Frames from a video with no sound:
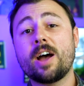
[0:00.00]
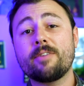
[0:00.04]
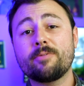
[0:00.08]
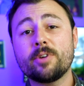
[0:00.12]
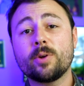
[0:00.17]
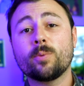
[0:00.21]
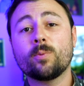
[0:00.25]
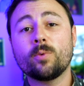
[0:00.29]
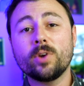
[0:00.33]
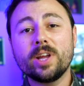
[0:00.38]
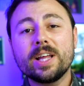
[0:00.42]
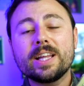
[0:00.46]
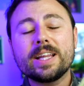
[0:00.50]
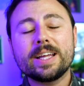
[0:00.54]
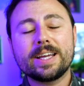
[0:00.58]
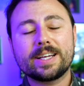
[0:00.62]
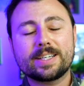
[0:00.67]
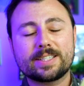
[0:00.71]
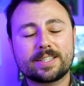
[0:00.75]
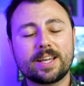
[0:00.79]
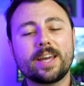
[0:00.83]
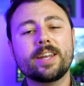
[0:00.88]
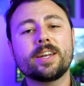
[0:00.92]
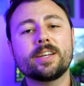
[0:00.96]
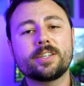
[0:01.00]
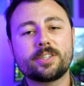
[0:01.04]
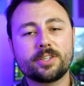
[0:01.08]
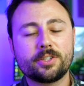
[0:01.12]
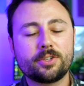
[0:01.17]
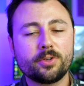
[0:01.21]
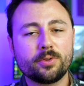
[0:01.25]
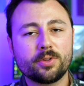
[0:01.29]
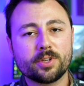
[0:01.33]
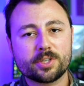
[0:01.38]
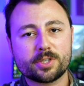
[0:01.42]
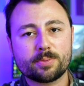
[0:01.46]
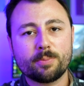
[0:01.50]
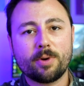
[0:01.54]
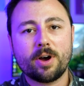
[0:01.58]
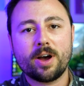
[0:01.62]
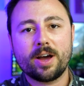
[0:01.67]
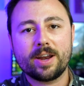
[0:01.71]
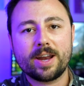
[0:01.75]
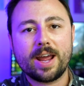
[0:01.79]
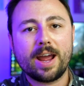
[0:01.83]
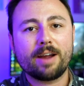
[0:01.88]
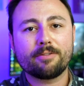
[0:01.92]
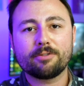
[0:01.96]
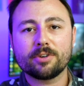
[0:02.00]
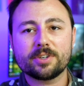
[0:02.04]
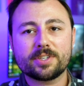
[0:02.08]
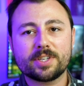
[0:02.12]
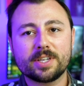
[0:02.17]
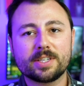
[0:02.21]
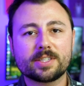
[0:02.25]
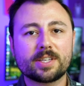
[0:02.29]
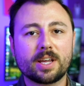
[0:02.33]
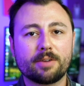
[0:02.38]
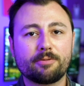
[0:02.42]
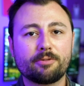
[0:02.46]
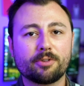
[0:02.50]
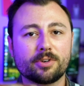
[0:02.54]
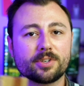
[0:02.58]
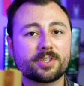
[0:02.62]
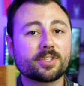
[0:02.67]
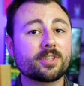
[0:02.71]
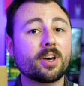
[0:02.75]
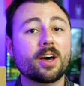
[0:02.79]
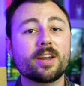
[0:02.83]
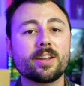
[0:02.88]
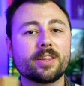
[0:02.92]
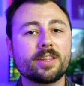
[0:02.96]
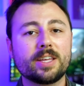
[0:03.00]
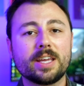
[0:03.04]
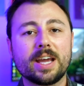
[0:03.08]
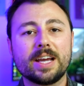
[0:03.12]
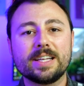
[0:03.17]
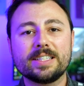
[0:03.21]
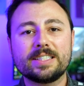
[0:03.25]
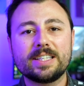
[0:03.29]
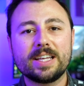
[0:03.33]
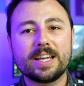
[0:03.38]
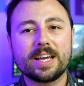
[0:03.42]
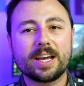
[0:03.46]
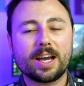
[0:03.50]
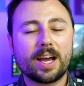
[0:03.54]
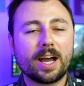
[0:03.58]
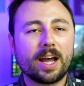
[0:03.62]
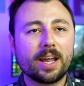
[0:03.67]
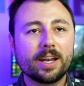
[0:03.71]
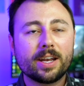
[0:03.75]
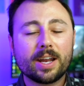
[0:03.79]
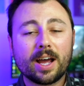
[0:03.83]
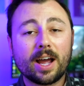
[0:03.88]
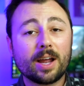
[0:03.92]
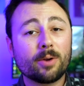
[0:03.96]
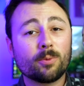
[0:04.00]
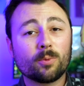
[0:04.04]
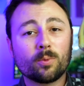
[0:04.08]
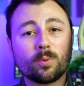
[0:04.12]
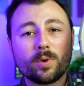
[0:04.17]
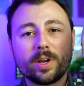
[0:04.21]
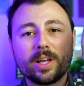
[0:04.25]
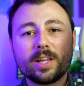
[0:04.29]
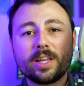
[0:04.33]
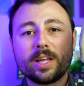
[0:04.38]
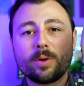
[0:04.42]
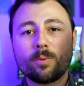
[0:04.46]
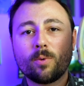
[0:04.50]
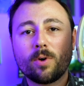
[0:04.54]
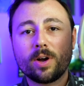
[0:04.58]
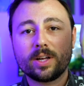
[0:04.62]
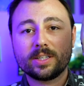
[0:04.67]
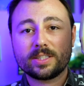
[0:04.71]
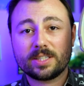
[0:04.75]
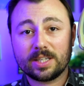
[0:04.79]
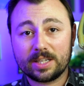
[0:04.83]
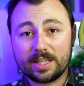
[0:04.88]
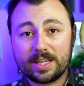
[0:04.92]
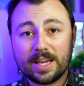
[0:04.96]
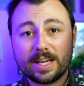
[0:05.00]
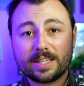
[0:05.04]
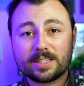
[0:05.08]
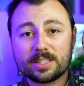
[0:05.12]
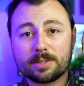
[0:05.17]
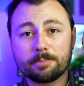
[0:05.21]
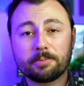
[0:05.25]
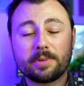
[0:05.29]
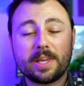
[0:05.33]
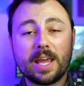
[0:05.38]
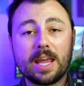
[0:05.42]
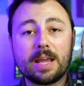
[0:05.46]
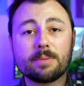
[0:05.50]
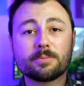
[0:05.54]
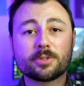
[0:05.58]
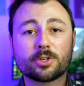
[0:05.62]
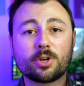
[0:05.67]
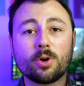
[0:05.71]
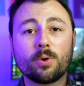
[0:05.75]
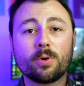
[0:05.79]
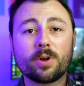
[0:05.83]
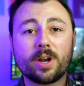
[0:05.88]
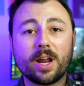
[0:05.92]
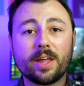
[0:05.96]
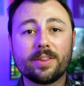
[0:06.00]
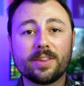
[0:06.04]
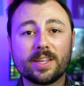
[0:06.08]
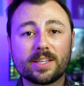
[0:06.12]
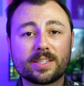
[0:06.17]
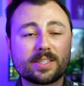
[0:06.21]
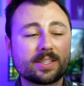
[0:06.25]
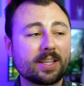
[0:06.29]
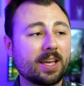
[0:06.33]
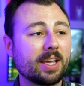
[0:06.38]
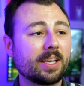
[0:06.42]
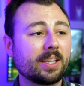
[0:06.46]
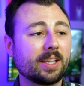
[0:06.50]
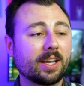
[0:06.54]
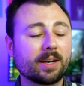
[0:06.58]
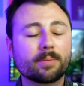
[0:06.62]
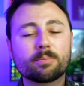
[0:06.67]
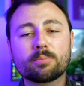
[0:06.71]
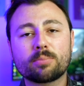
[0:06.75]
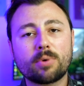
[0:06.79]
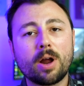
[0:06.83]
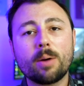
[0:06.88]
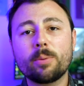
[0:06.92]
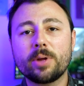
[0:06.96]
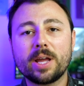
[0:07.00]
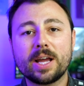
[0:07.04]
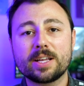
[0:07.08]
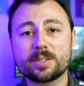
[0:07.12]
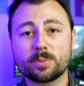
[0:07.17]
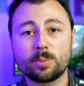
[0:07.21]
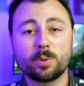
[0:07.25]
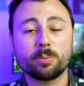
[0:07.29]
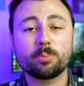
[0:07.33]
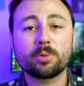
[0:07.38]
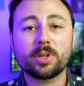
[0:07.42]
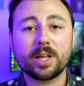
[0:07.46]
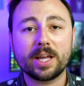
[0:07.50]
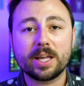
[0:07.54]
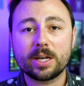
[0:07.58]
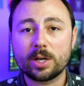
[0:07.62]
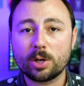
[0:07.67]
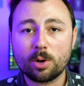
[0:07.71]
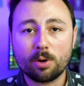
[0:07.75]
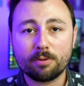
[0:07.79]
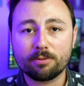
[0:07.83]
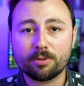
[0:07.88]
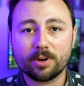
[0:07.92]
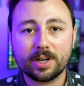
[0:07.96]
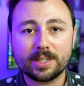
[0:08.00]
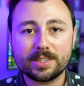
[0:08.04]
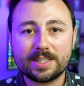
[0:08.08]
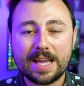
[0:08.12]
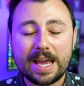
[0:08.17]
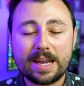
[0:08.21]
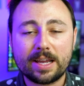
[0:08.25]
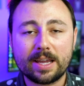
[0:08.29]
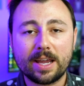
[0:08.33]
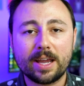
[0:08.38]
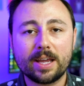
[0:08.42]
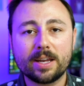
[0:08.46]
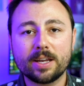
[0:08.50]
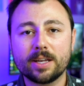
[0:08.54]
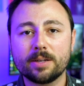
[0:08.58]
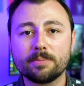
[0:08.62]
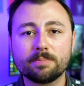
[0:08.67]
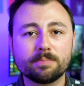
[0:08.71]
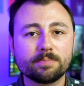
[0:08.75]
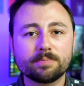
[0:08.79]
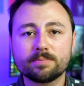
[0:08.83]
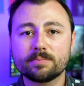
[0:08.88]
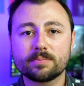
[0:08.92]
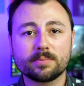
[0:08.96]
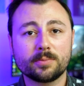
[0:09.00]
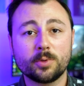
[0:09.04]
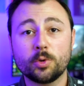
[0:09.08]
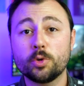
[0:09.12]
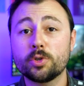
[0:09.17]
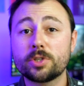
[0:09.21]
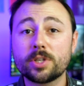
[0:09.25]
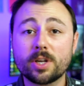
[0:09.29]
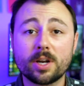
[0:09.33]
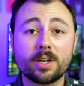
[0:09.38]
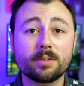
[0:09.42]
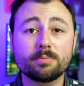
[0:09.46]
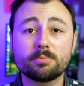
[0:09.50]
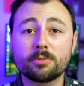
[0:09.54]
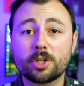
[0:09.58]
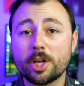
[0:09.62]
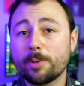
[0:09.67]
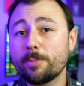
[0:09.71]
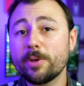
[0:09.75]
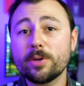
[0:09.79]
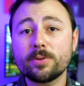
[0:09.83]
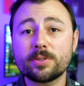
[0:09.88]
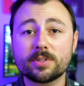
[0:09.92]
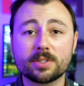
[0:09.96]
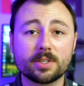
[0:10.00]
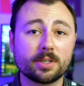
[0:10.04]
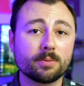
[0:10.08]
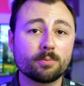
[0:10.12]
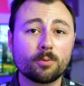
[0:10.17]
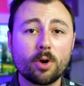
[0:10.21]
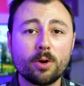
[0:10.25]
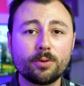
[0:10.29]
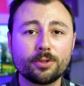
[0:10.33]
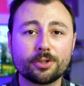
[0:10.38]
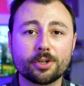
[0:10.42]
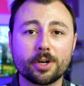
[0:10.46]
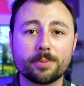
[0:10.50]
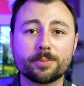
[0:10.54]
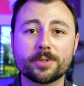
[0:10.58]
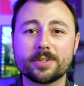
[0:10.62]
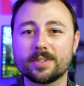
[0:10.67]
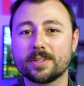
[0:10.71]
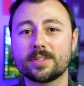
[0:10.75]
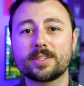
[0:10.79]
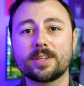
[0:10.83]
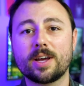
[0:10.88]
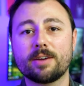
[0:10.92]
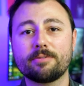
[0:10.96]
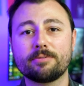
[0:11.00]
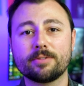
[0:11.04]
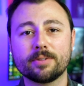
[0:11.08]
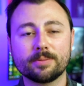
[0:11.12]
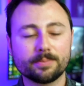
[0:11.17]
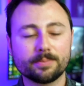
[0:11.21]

I've been really excited to do this mod ever since I first thought of the idea, and I really want to get some games going on this thing that probably hasn't been played in over a decade and use it on commutes and road trips and stuff.